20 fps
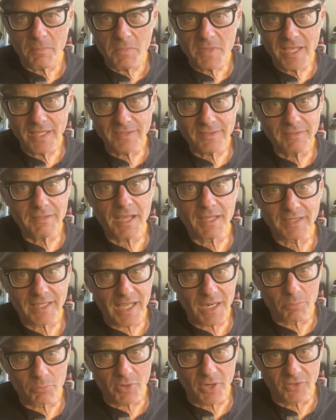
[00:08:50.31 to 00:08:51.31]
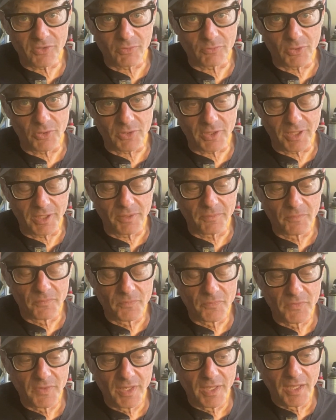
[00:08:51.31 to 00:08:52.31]
It's not that impressive looking.
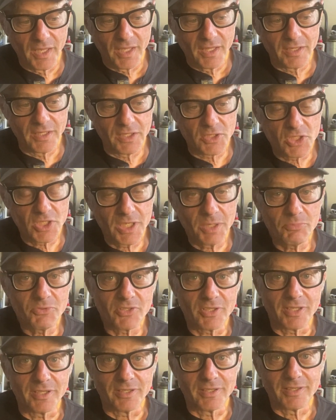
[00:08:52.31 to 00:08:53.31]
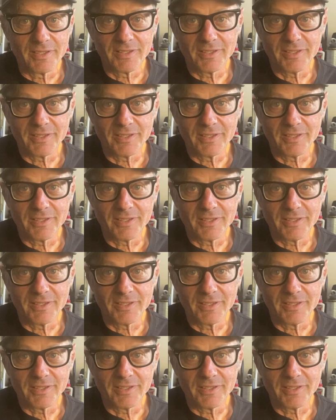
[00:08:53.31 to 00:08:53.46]
The Chibson,